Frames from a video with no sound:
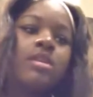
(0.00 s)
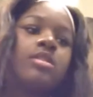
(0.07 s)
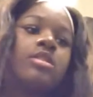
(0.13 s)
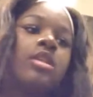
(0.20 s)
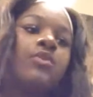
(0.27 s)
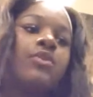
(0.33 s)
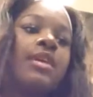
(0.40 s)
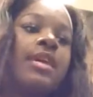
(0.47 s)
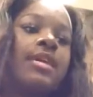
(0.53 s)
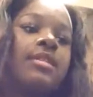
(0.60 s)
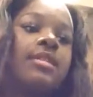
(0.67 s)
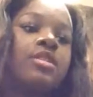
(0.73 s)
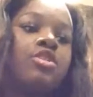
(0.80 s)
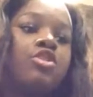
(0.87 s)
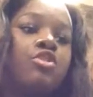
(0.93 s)
so we
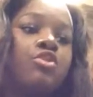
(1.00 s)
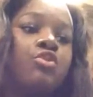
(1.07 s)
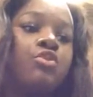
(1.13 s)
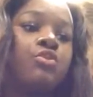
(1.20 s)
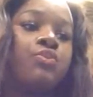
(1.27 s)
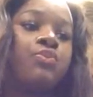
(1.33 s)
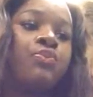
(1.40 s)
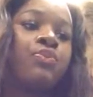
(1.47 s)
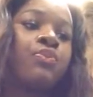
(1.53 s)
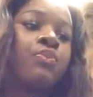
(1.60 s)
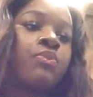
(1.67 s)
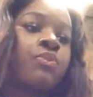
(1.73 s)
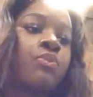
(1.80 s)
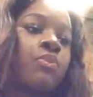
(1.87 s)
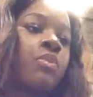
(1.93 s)
had to
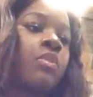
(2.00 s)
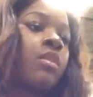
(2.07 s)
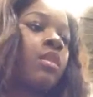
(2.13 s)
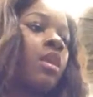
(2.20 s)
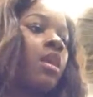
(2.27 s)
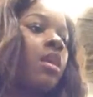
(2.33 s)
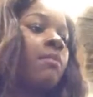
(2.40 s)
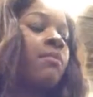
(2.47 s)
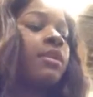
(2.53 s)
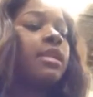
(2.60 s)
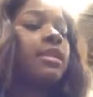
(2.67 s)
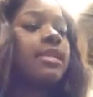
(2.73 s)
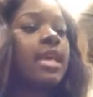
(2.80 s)
put it